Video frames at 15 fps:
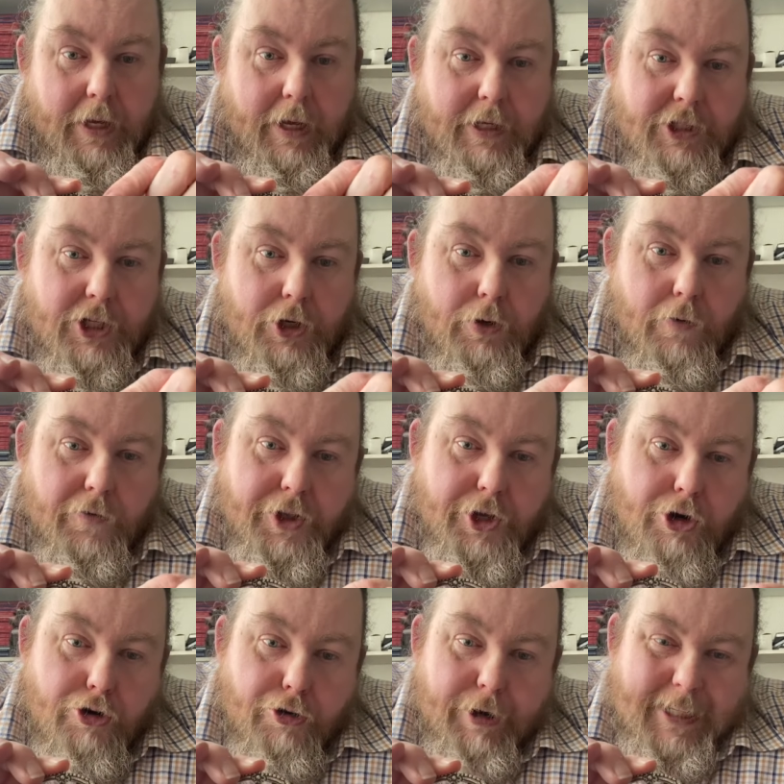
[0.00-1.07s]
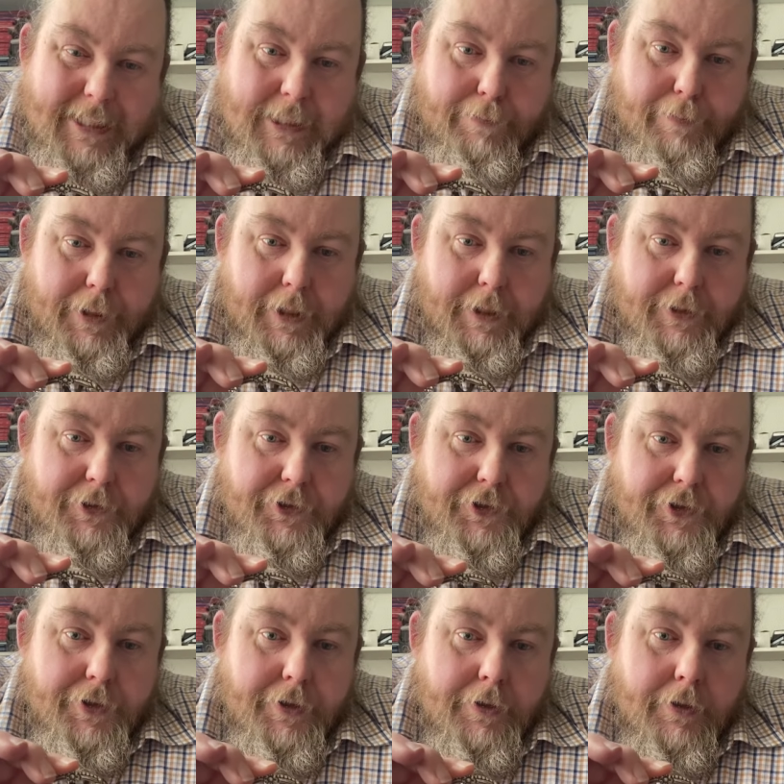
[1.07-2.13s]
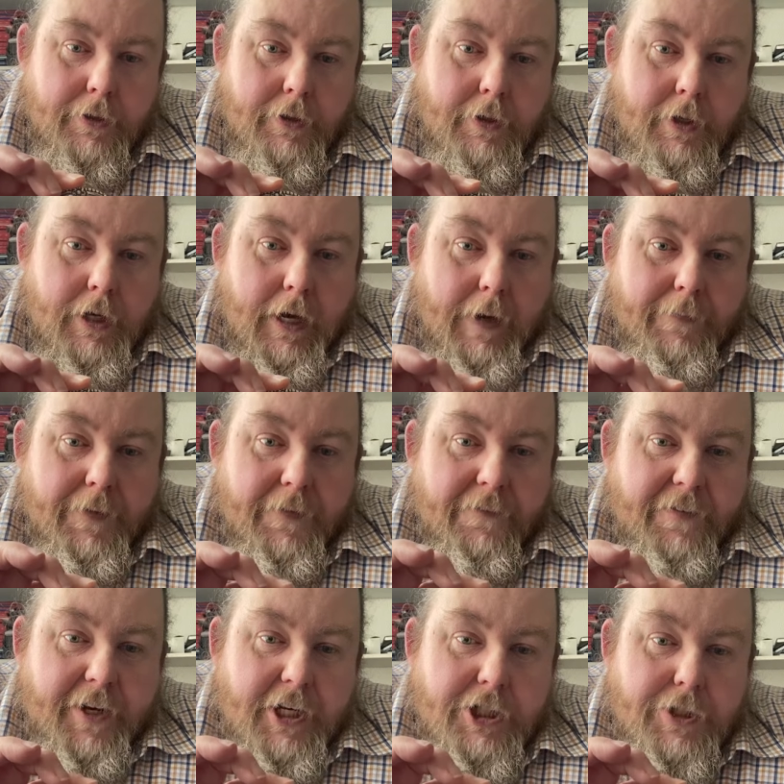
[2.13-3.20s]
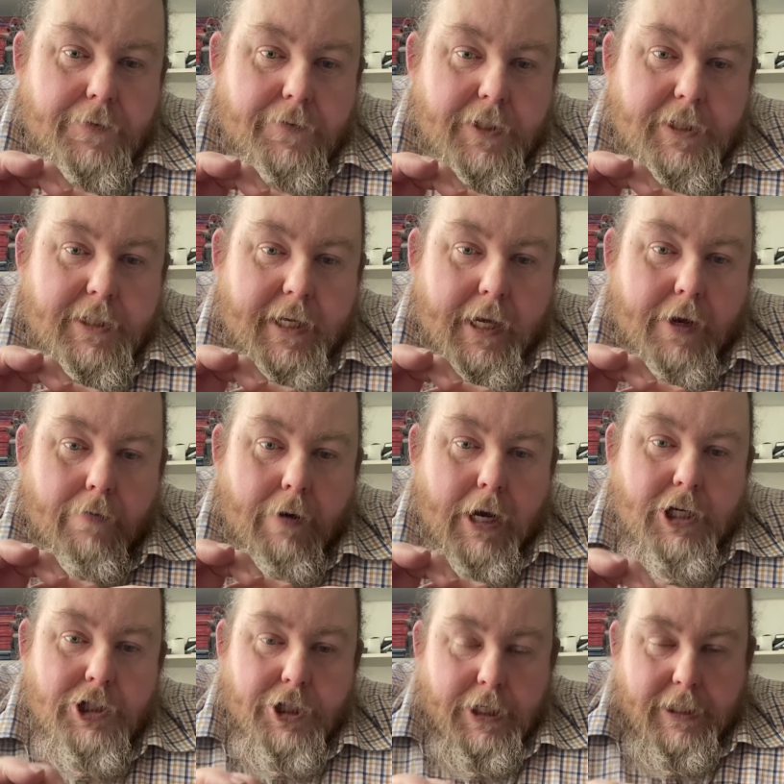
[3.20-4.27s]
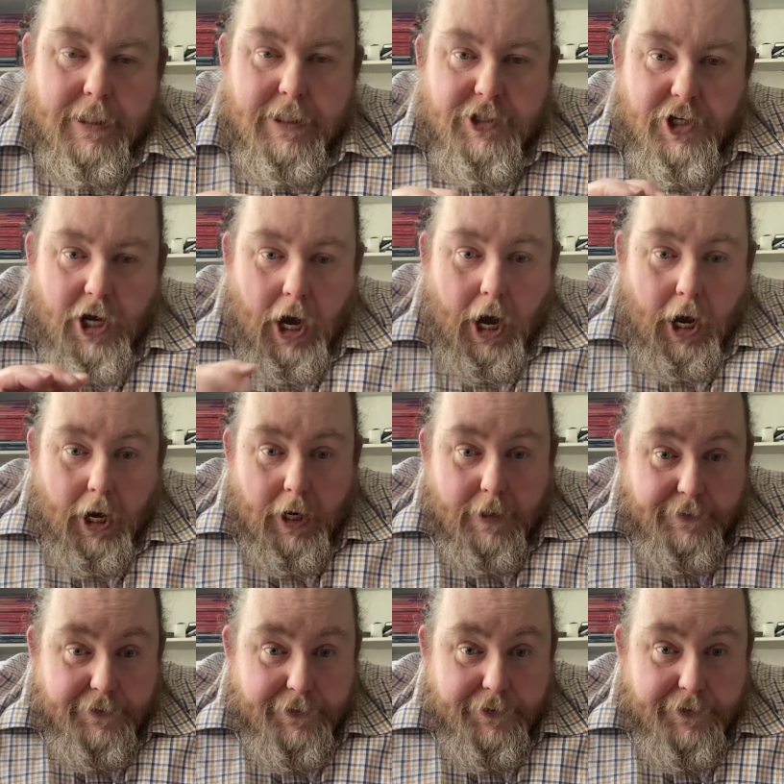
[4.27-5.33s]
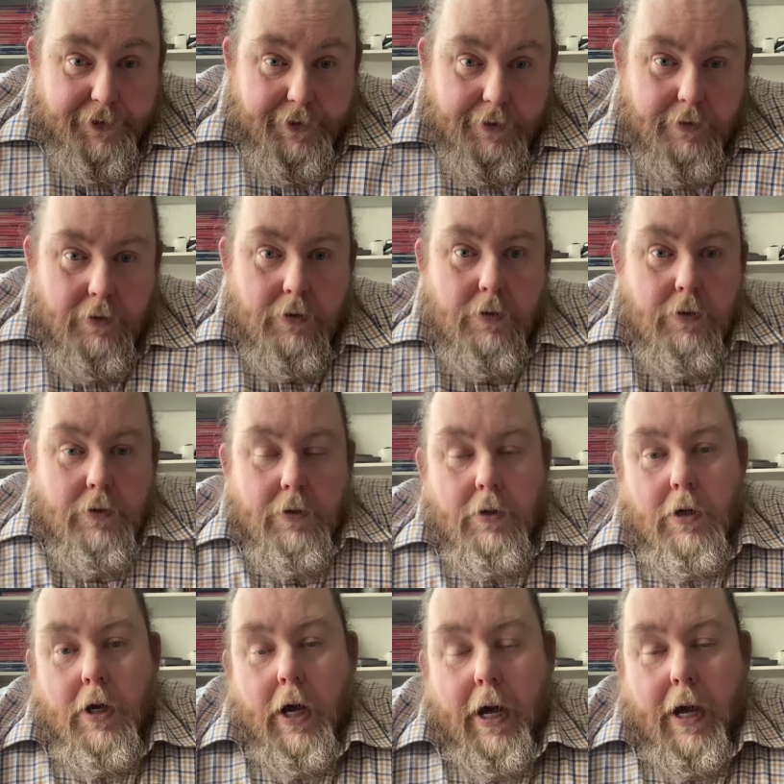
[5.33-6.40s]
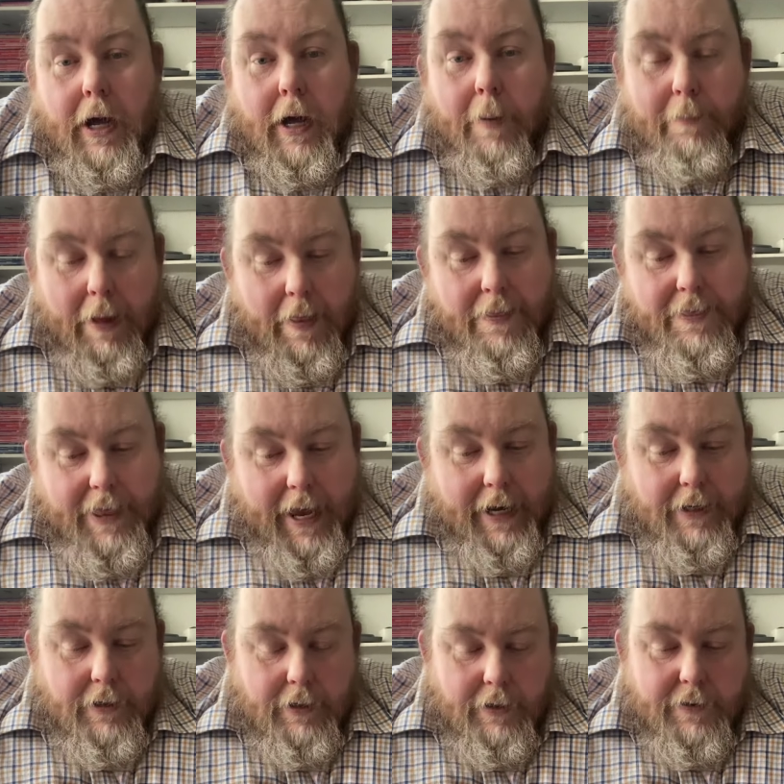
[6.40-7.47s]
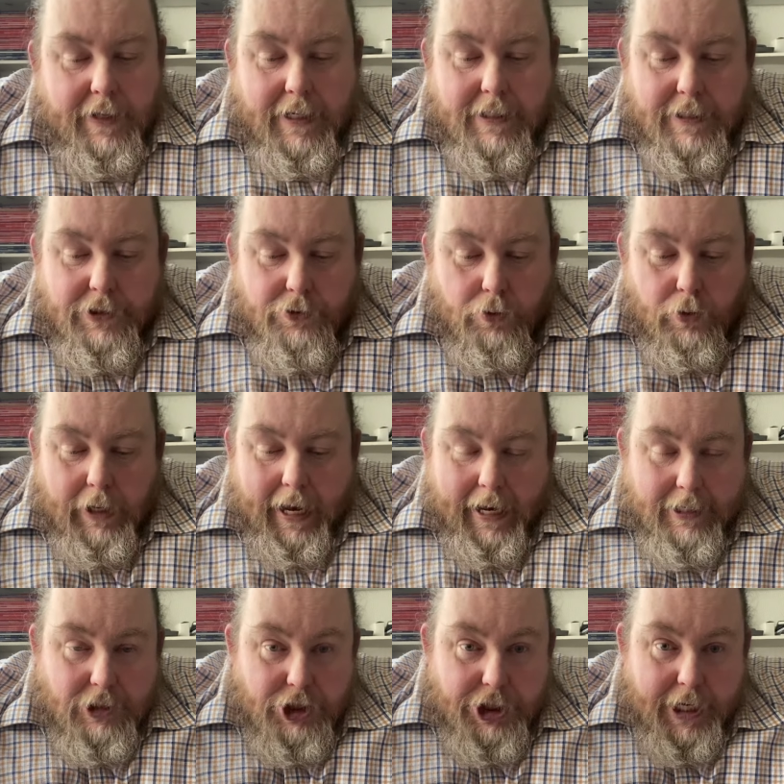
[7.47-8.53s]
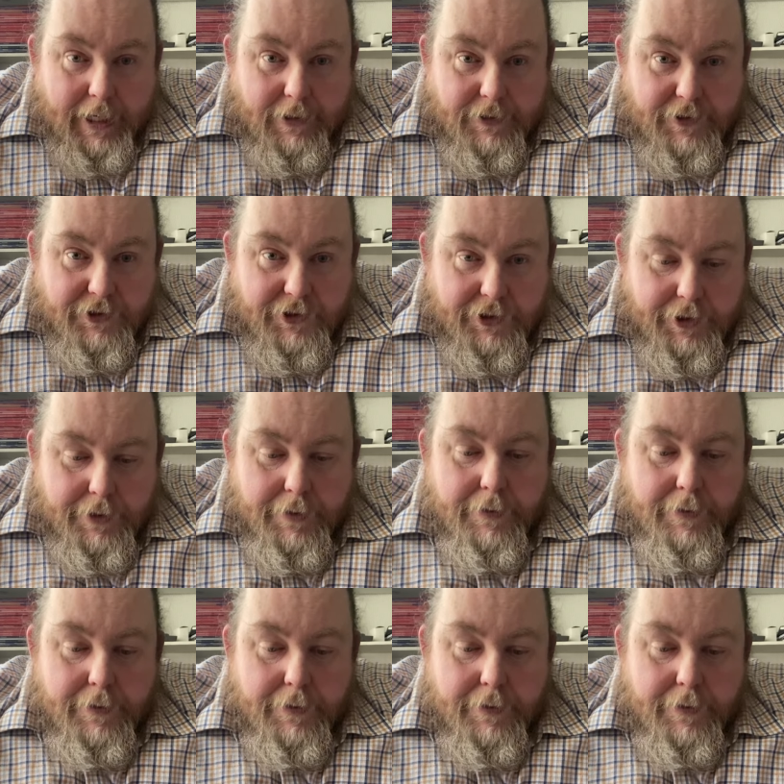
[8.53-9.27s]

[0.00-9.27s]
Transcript: to look for the crispness of the finish of this decoration. It is cast, but then that is all hand chased.